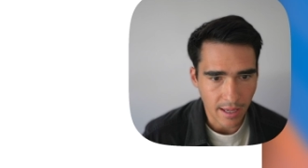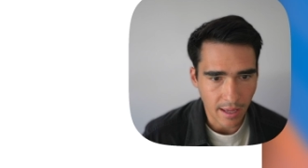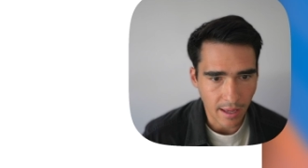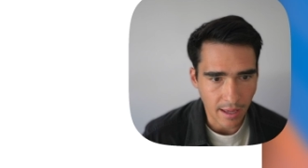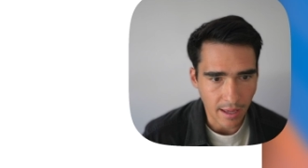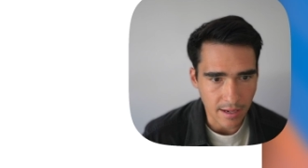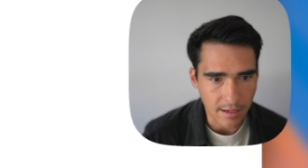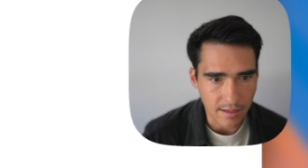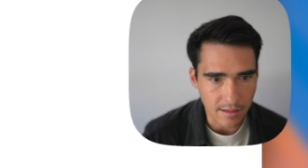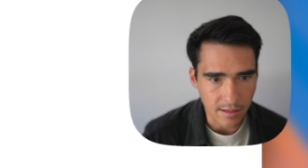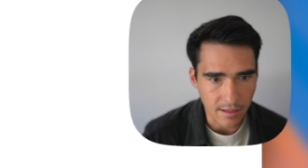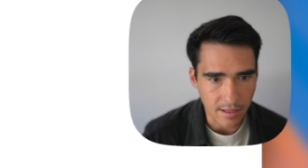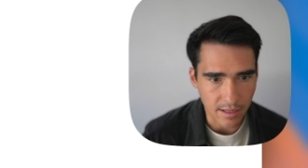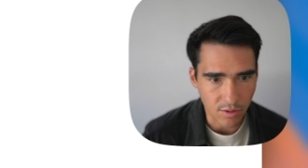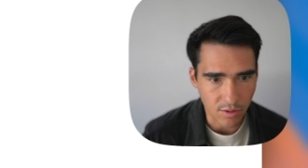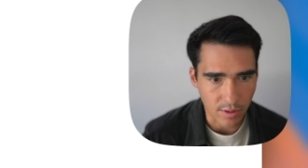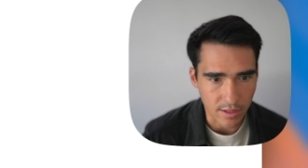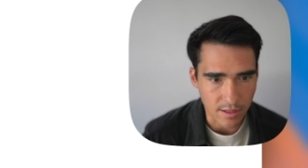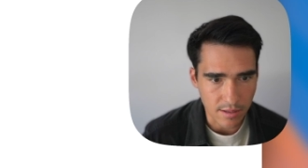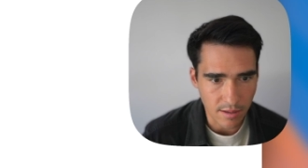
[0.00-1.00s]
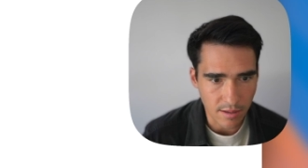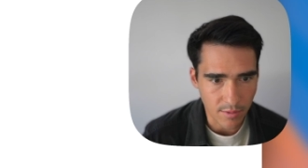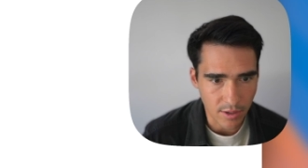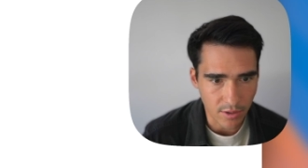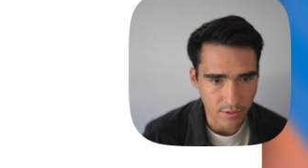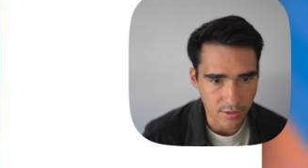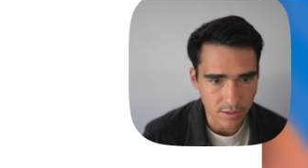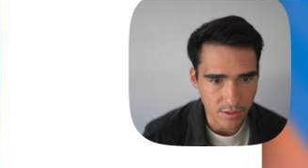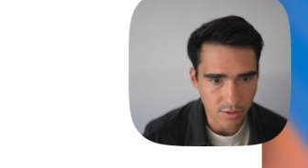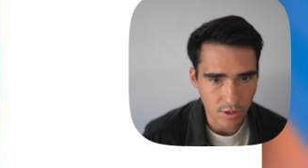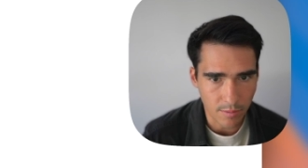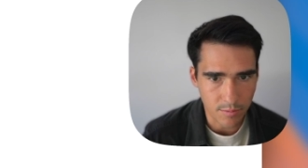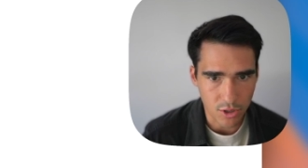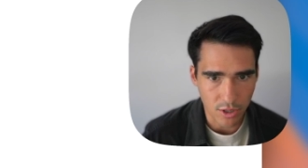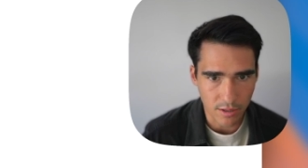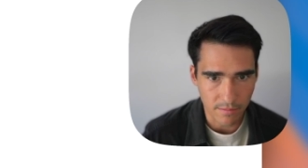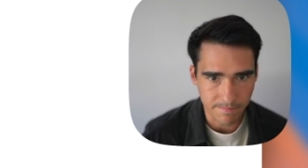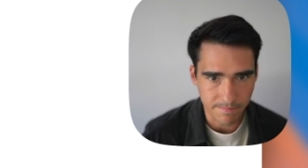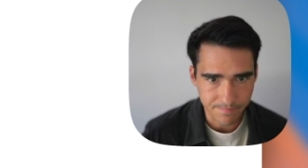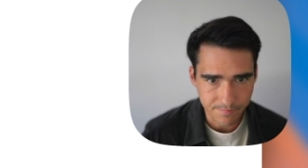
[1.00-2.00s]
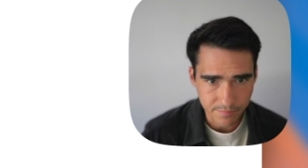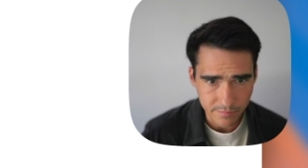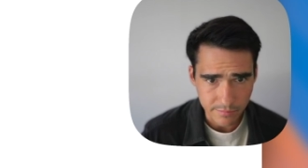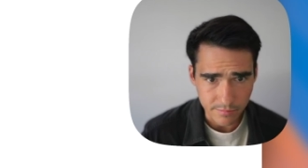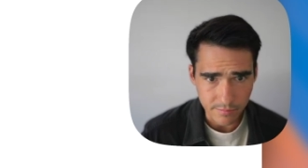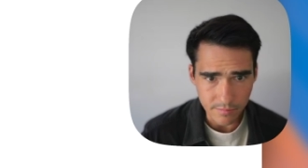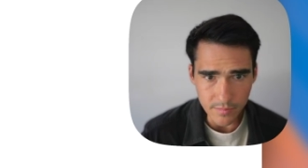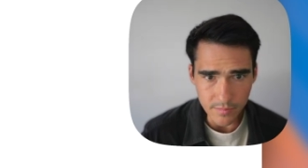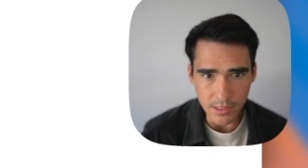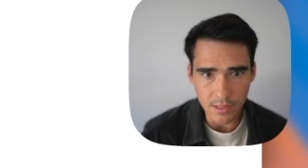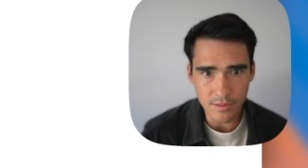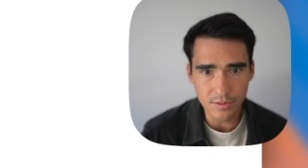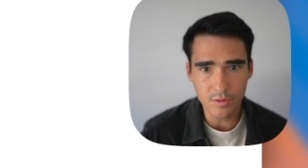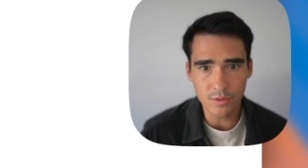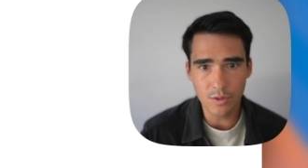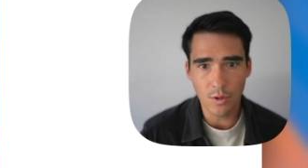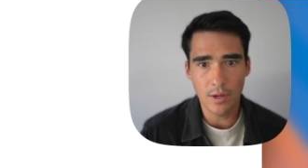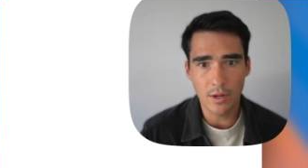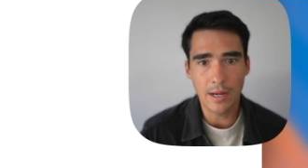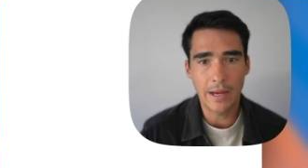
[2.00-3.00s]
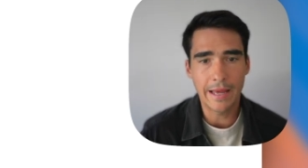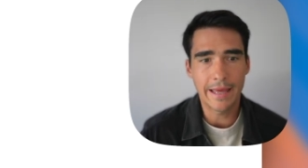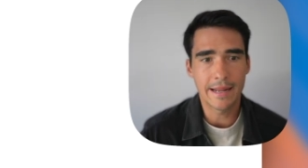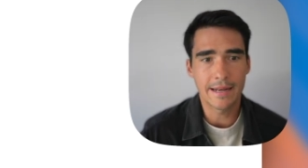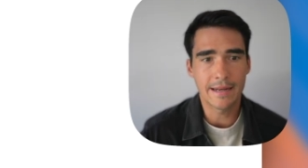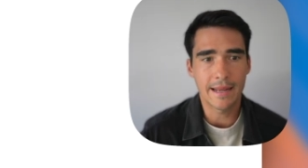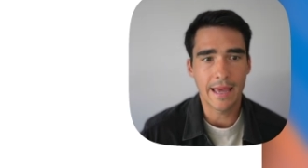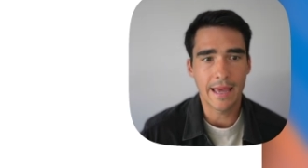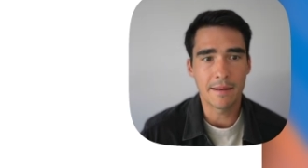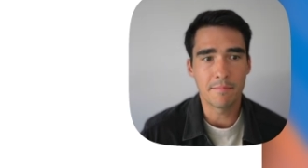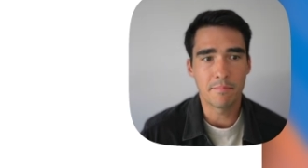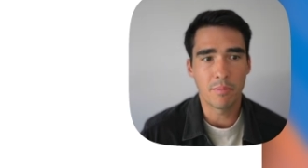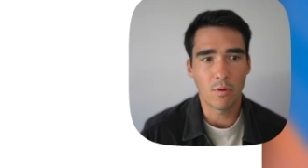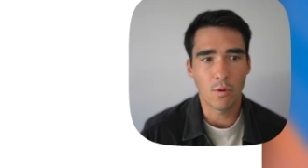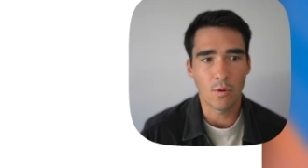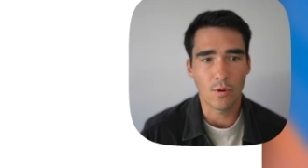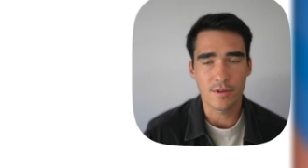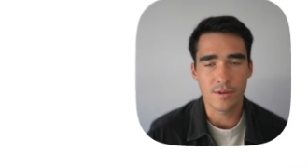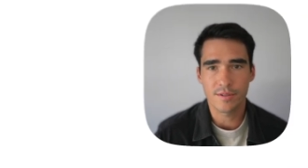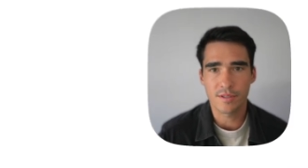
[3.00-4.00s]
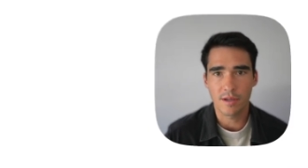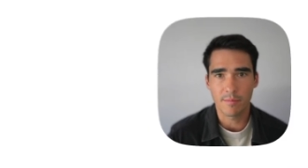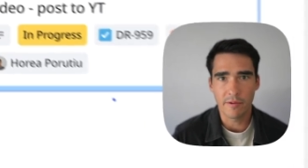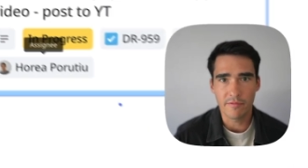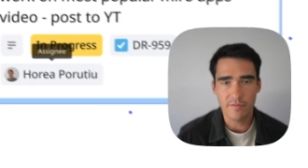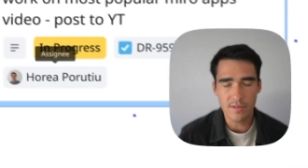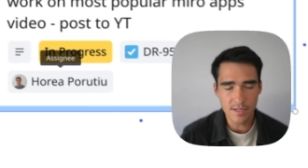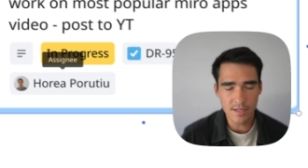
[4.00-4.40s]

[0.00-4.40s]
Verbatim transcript: and uh, create thumbnail and description. So let's go ahead and import some of